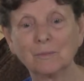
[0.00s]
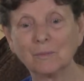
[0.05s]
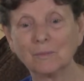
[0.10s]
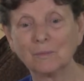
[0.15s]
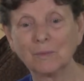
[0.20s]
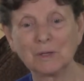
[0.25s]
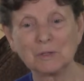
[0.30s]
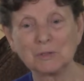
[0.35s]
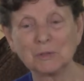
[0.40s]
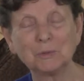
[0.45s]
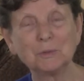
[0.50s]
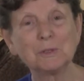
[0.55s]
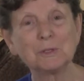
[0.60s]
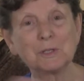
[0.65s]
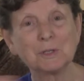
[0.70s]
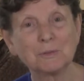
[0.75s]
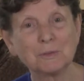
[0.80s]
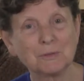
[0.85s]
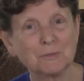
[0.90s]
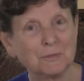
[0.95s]
As soon as
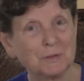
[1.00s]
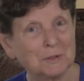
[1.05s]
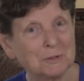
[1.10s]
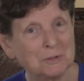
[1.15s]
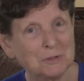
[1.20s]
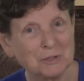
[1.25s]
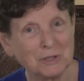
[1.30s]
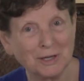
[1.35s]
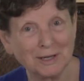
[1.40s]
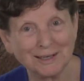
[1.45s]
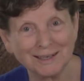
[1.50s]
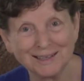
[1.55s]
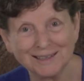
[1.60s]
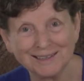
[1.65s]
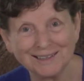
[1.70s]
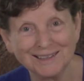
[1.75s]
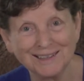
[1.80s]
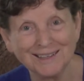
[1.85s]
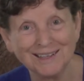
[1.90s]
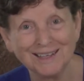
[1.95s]
he was finished saying it,
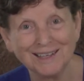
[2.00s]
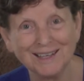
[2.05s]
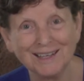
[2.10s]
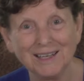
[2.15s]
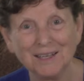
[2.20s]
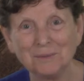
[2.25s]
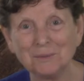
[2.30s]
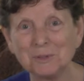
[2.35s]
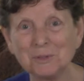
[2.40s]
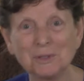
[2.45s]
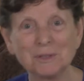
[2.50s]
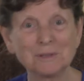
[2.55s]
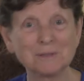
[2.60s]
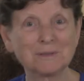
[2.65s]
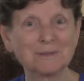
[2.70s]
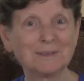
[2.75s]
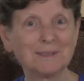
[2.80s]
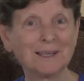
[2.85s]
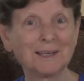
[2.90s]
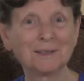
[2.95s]
he would
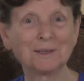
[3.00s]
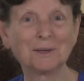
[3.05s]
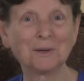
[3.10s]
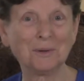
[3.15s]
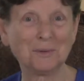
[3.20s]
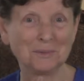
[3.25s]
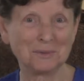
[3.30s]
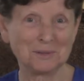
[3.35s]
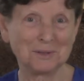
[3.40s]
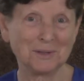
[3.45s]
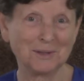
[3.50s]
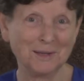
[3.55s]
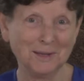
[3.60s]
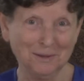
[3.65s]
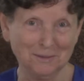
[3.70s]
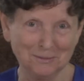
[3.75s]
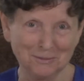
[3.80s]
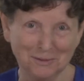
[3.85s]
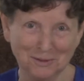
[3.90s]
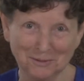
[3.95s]
just let it go into the
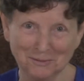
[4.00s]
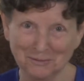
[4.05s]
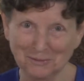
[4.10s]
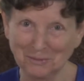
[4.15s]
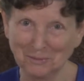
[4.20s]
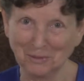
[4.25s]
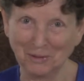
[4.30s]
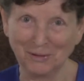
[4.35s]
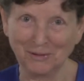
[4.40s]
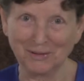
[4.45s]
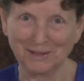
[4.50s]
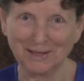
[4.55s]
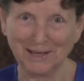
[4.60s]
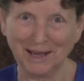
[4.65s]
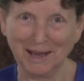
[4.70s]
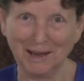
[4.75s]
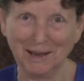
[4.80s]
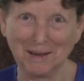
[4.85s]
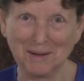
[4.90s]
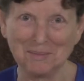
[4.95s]
infinite from where it
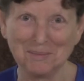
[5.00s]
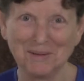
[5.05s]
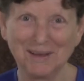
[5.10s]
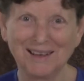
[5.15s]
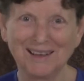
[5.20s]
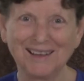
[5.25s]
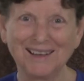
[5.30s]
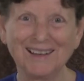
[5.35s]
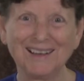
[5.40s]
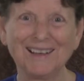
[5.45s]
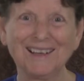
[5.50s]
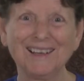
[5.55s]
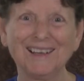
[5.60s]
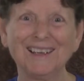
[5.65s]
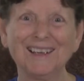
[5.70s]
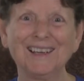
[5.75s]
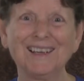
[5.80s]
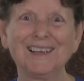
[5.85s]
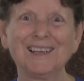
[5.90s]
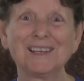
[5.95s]
came.
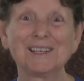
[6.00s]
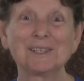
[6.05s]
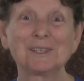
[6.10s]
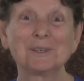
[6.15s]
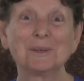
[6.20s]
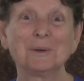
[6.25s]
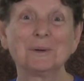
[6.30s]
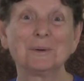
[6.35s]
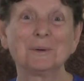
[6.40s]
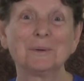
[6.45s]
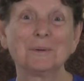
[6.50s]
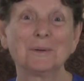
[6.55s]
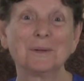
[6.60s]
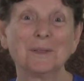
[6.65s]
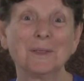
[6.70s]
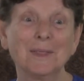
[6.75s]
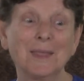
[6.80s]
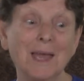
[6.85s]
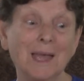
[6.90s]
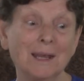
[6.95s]
So
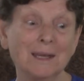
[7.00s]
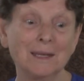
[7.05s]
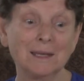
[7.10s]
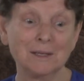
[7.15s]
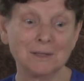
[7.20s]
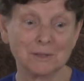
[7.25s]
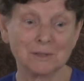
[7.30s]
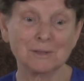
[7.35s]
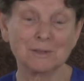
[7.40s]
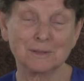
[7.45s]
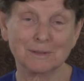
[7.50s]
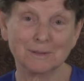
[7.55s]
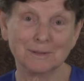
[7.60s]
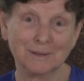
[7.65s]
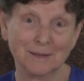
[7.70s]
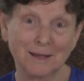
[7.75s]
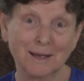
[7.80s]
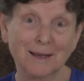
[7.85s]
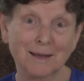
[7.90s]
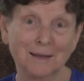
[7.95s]
that is,
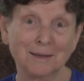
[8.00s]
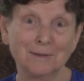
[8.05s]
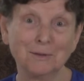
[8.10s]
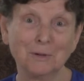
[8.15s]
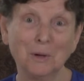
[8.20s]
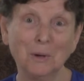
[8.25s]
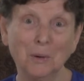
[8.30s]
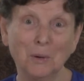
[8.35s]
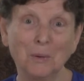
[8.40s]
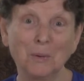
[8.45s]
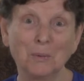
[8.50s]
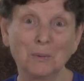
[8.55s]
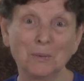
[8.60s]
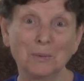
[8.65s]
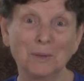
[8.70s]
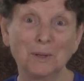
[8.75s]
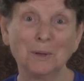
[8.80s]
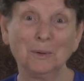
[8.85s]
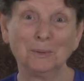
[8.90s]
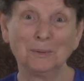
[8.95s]
I know,
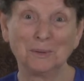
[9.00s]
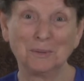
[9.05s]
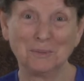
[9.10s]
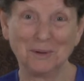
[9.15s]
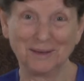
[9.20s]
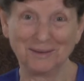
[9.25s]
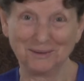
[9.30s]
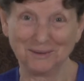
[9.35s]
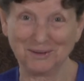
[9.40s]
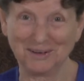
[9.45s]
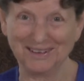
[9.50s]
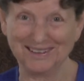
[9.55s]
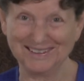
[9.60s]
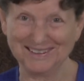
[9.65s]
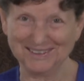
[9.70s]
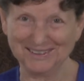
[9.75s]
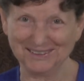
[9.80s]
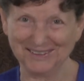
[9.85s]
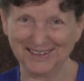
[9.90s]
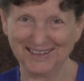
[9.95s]
the only way you can
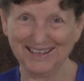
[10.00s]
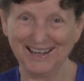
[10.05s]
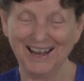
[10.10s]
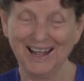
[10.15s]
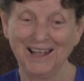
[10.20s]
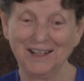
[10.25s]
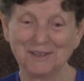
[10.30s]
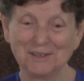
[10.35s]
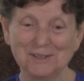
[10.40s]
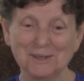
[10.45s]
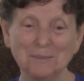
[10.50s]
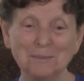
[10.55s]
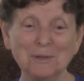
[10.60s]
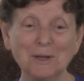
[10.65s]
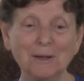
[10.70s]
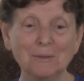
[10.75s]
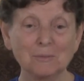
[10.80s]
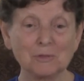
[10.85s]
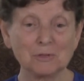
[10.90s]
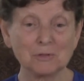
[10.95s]
do it.
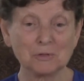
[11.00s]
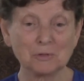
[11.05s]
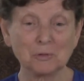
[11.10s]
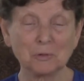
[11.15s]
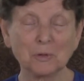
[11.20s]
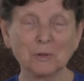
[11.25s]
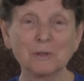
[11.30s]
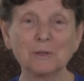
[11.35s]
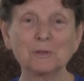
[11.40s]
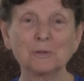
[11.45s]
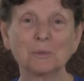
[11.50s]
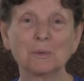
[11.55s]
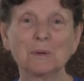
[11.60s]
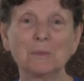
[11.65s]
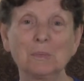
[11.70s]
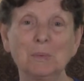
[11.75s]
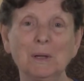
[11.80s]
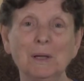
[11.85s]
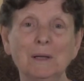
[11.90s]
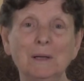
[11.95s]
Sometimes stories
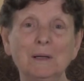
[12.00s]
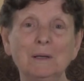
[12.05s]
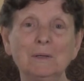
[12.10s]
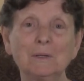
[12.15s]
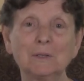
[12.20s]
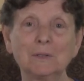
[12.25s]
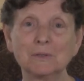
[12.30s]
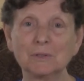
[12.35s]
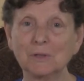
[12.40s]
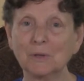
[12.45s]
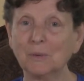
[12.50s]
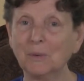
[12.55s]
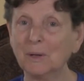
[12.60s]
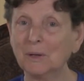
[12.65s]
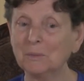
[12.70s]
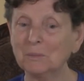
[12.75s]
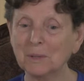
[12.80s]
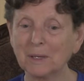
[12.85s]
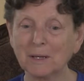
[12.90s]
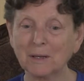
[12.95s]
repeat and so
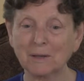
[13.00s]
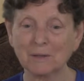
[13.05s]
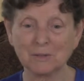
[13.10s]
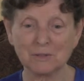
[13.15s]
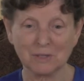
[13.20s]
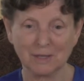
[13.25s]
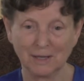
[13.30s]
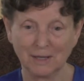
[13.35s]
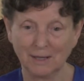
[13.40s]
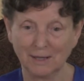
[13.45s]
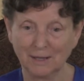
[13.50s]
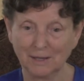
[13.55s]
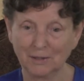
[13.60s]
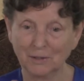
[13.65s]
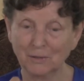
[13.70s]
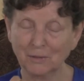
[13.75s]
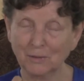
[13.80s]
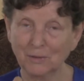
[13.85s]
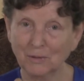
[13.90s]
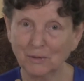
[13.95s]
on because
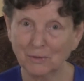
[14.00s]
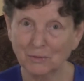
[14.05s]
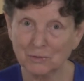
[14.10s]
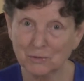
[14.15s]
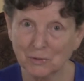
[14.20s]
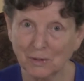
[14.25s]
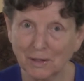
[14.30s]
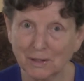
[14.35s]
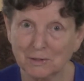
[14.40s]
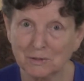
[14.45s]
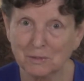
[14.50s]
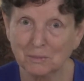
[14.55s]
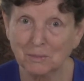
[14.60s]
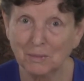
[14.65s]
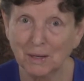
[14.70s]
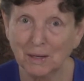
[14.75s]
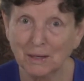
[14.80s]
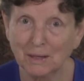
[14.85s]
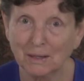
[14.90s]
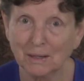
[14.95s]
you're trying to
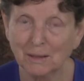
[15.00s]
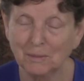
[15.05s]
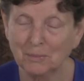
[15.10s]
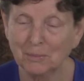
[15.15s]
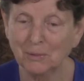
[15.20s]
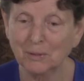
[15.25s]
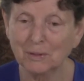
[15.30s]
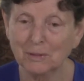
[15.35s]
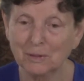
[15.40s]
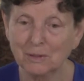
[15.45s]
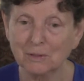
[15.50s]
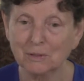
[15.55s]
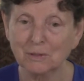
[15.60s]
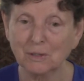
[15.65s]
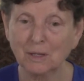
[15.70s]
make a point that